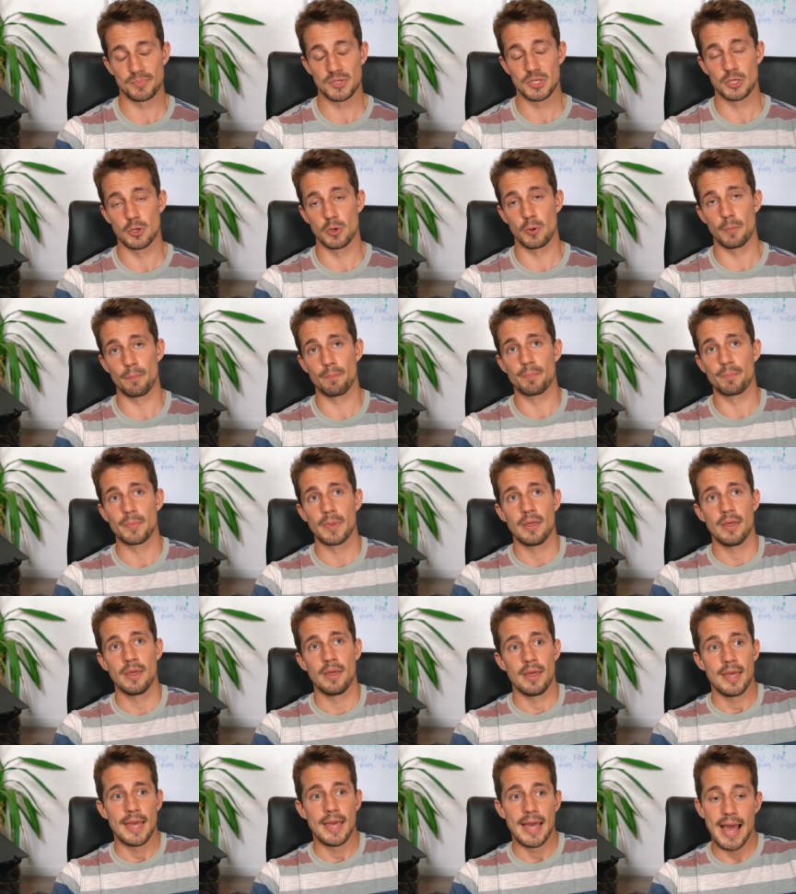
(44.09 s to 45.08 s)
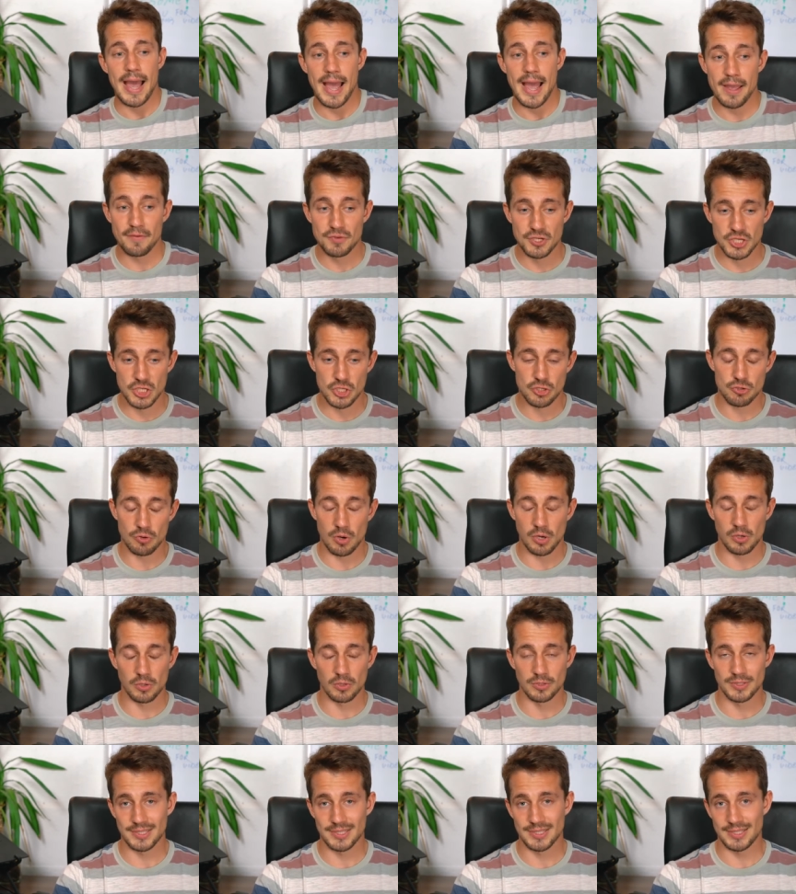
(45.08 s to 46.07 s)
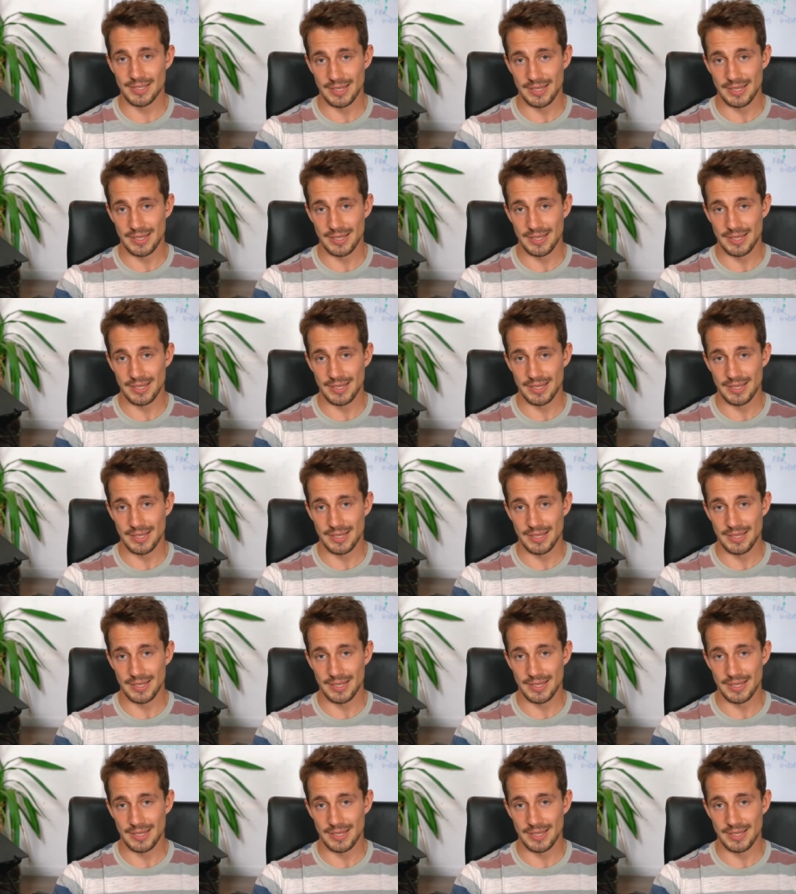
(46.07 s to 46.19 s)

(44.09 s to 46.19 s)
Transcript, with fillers: So I've struggled